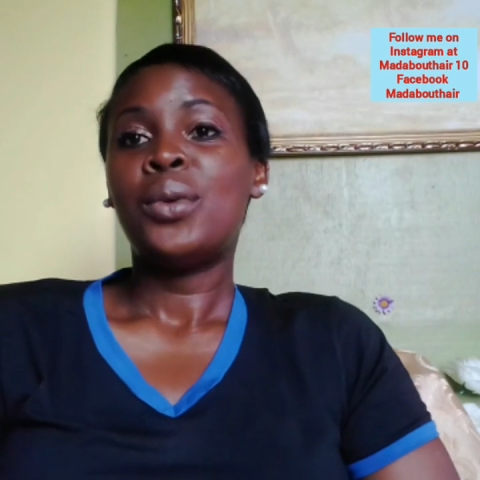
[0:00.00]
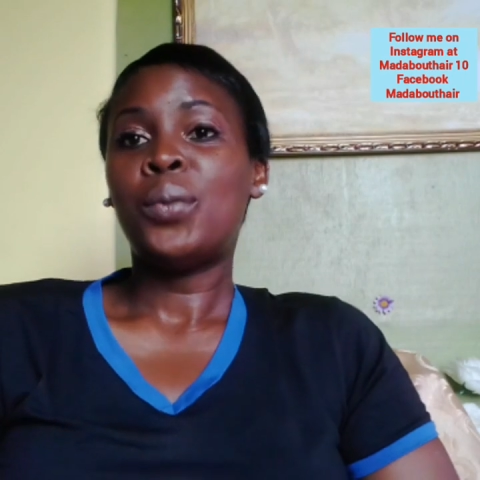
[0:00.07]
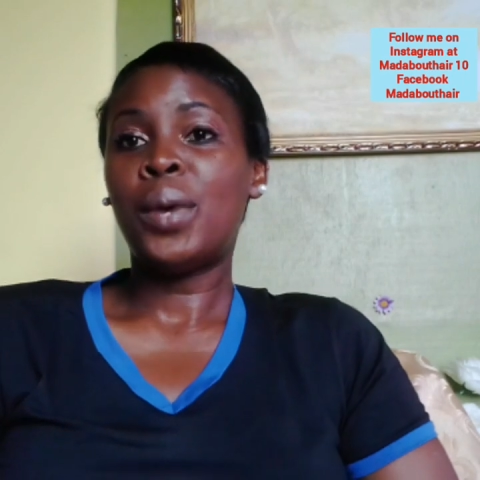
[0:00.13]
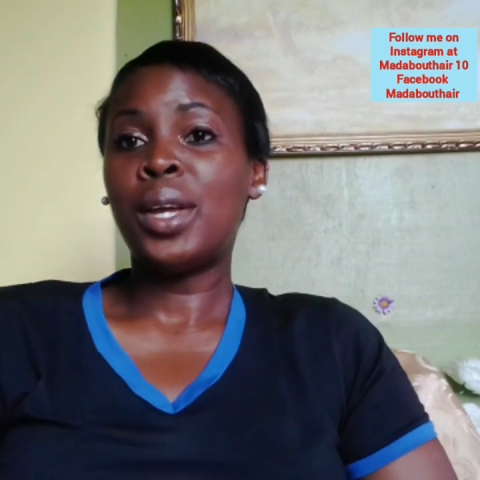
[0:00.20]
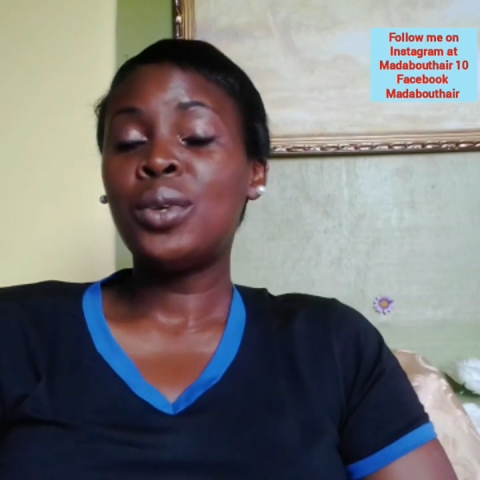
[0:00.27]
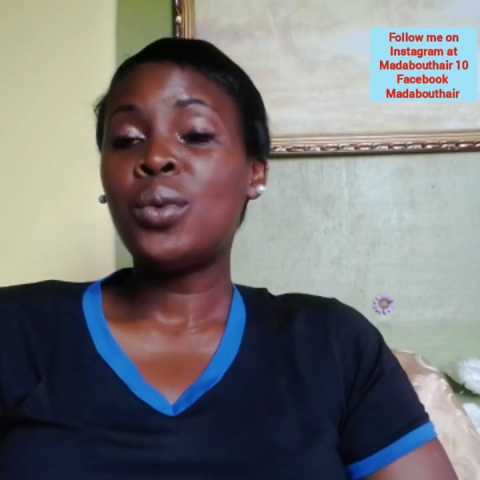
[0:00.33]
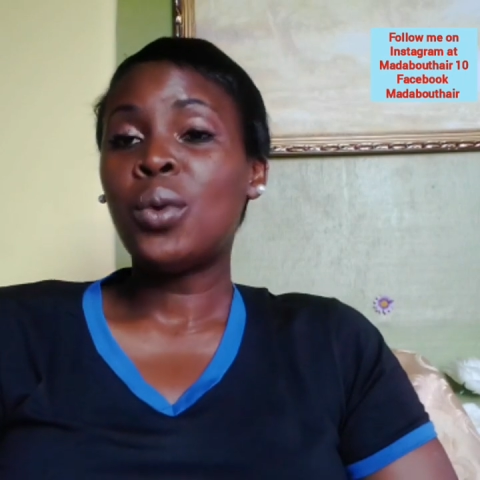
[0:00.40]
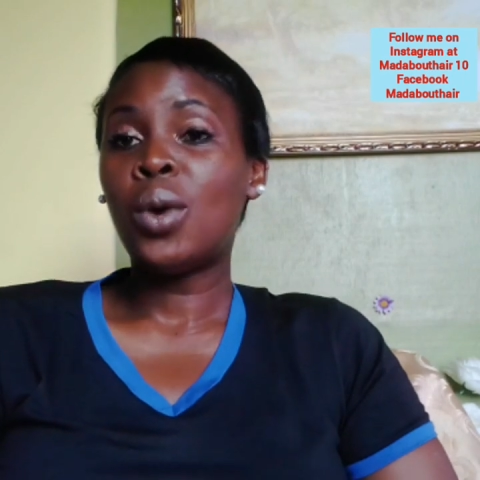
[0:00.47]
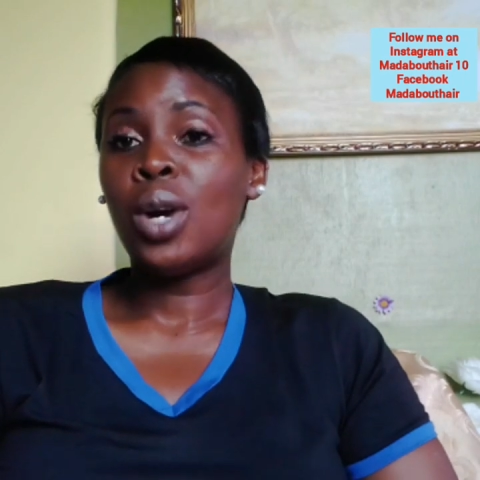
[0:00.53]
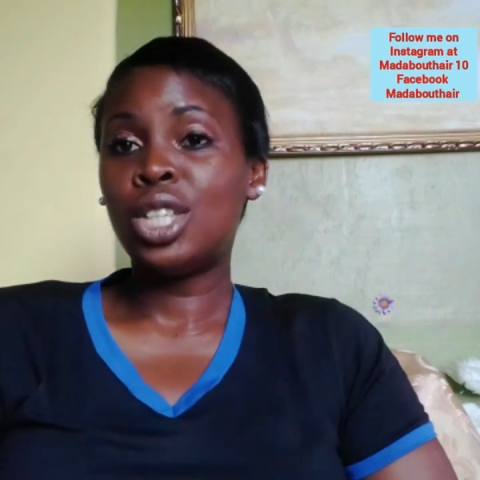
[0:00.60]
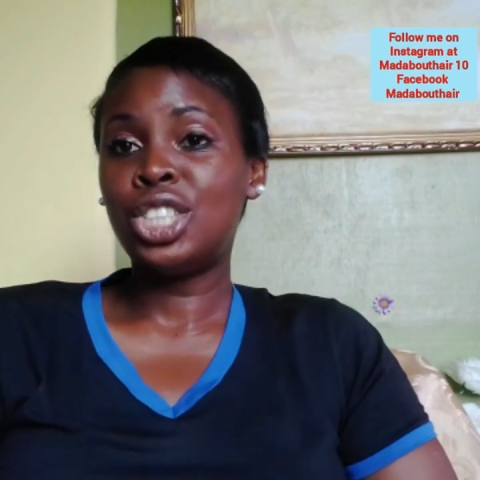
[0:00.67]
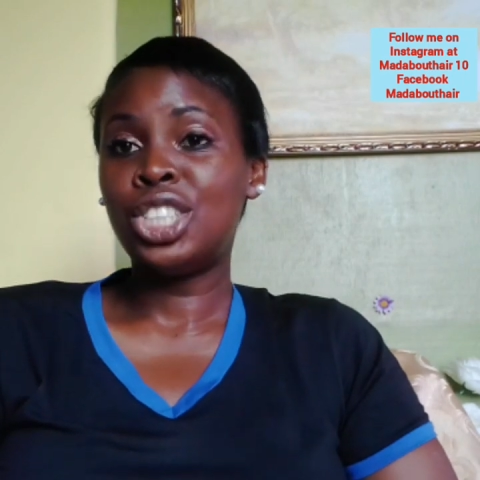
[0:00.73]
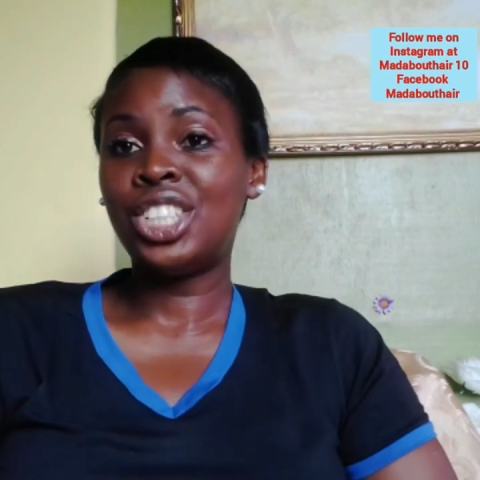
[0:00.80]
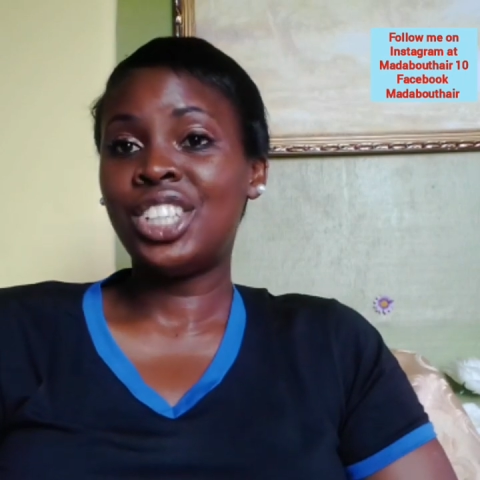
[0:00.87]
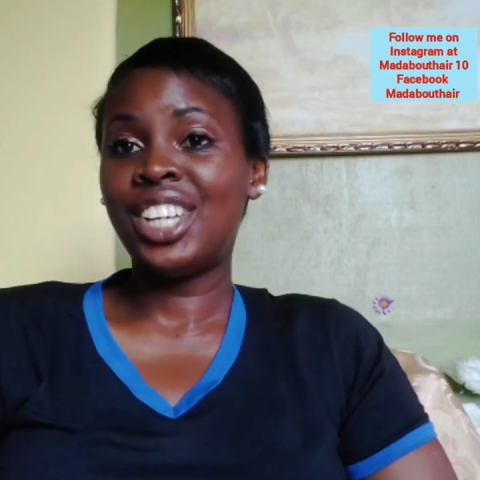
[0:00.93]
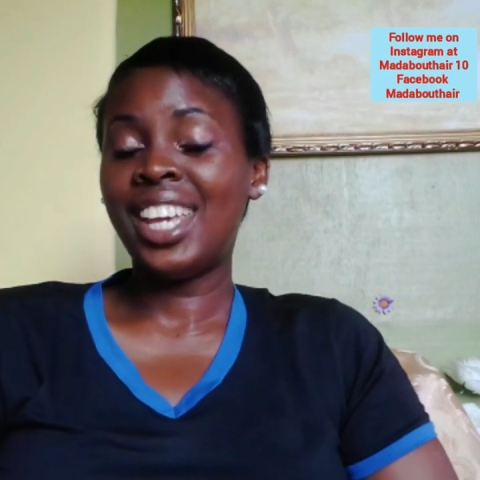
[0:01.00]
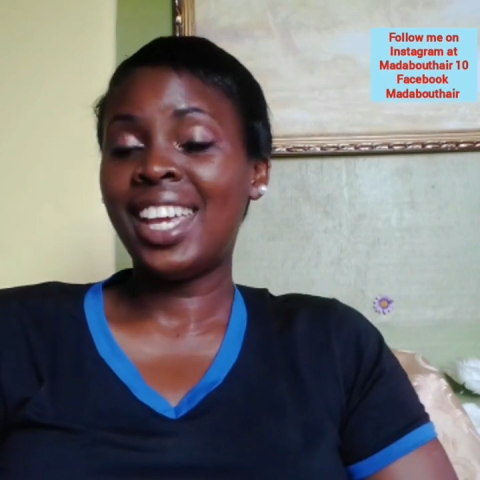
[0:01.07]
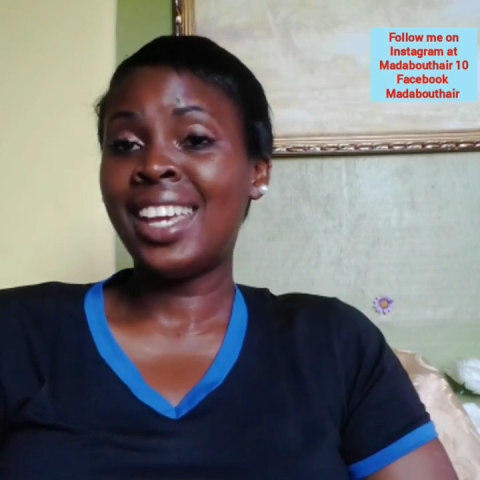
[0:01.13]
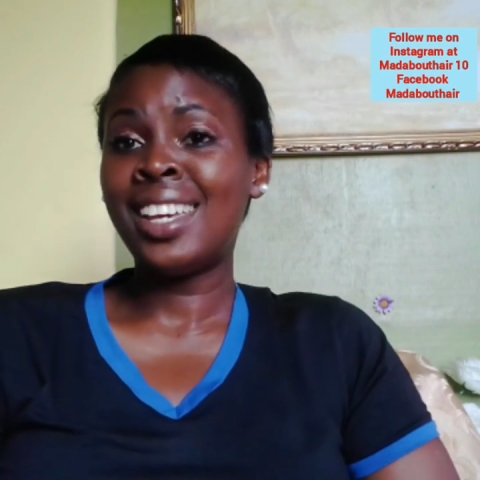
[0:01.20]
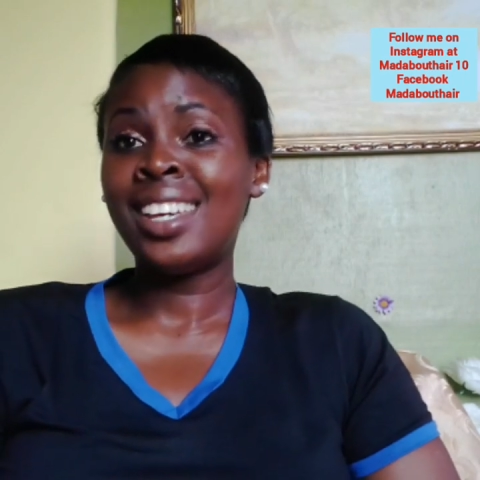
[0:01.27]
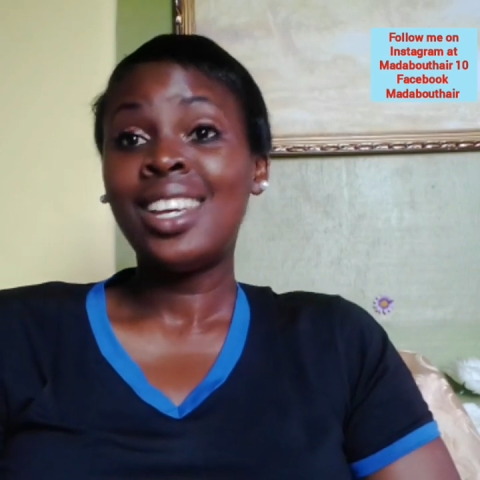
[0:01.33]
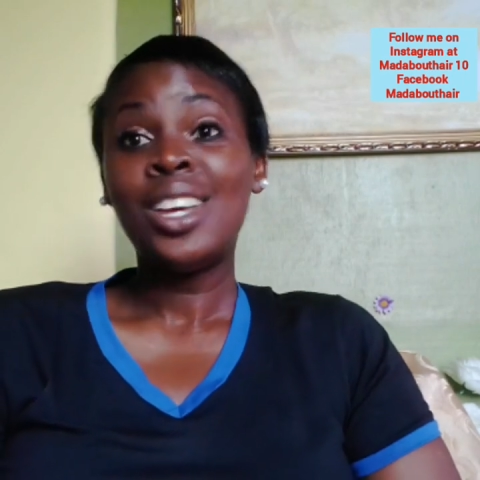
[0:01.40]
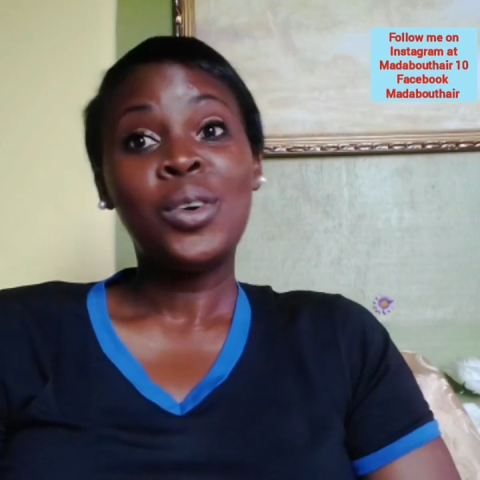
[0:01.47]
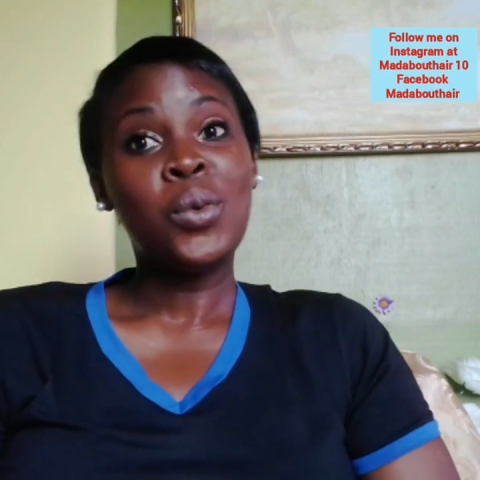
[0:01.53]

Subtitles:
When washing your hair,